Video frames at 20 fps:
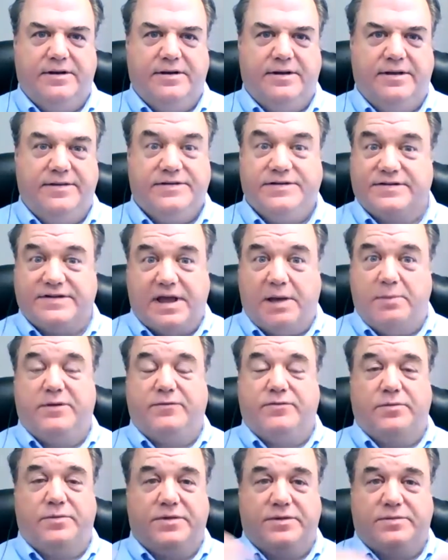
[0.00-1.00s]
And this is coming
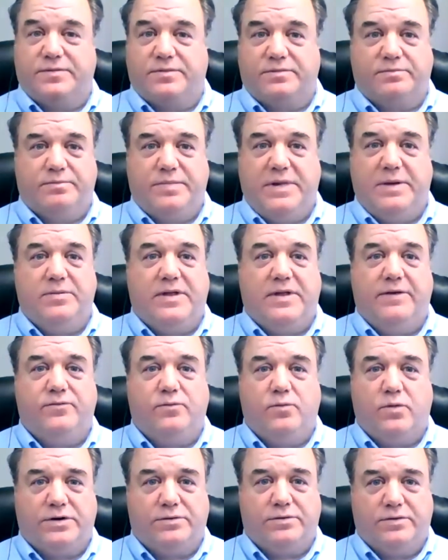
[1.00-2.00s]
from the people I've
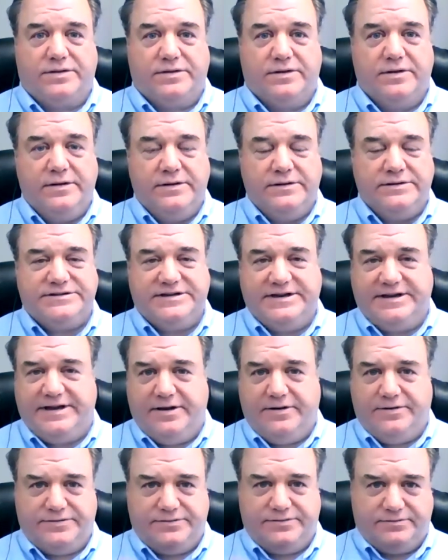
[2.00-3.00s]
worked with,
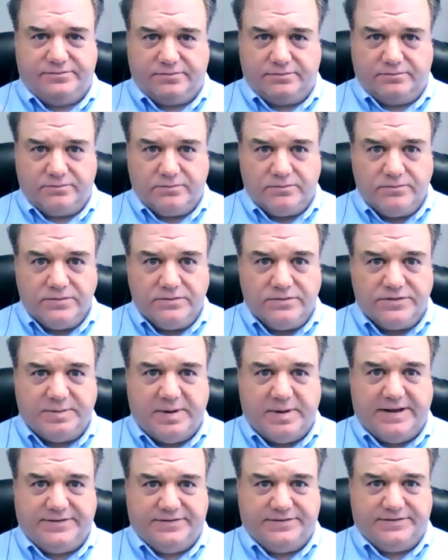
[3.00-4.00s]
CEOs and
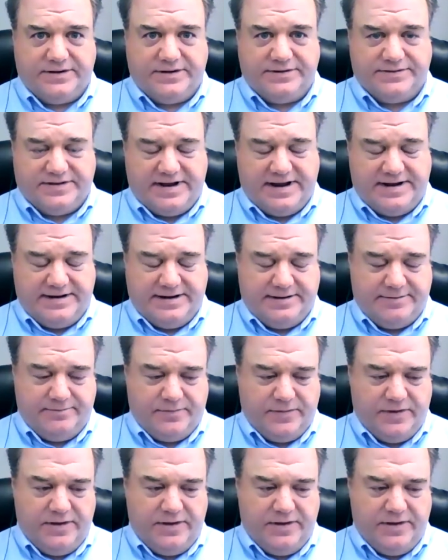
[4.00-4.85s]
sponsors. Here's the idea.